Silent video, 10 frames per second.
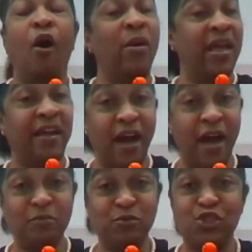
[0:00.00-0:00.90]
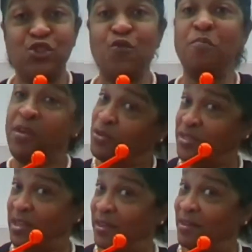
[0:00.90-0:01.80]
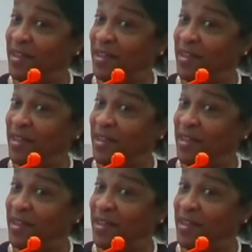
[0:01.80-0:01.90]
when it comes to music,